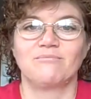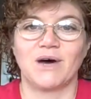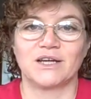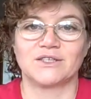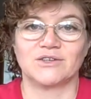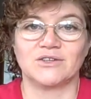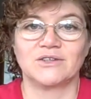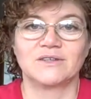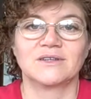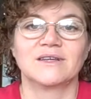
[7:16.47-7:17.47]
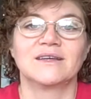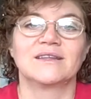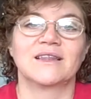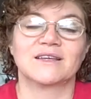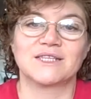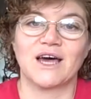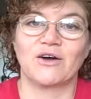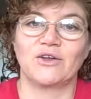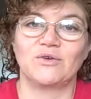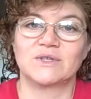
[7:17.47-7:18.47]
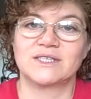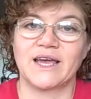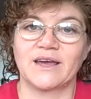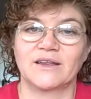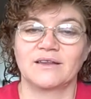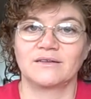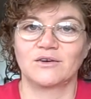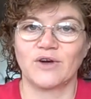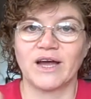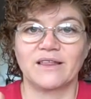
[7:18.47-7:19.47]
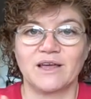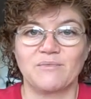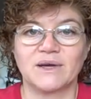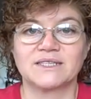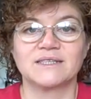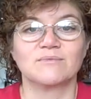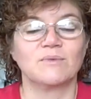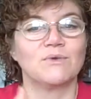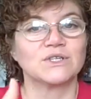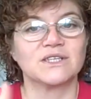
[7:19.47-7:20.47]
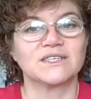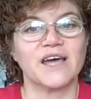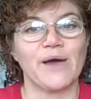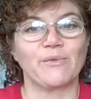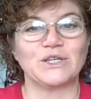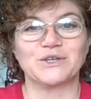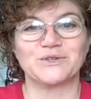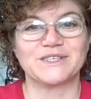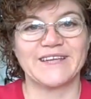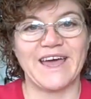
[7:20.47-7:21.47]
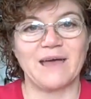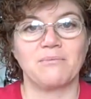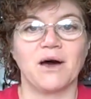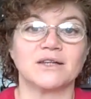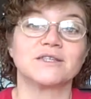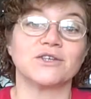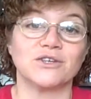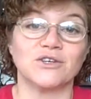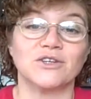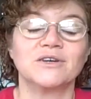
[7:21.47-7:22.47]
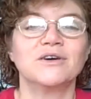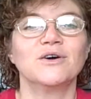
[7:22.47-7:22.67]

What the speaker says: That's how you would say it correctly, but most of the time we don't say bottle.